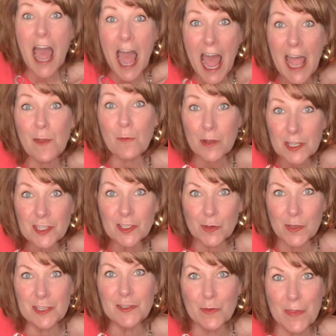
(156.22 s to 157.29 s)
I want
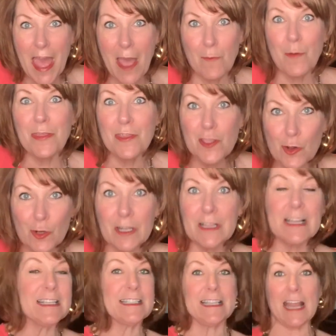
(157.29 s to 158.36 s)
you to do that with your
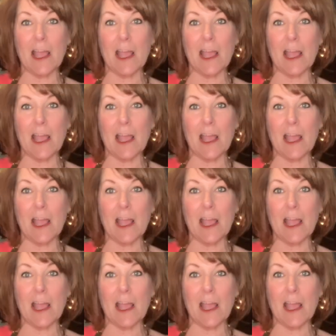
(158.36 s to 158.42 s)
closet.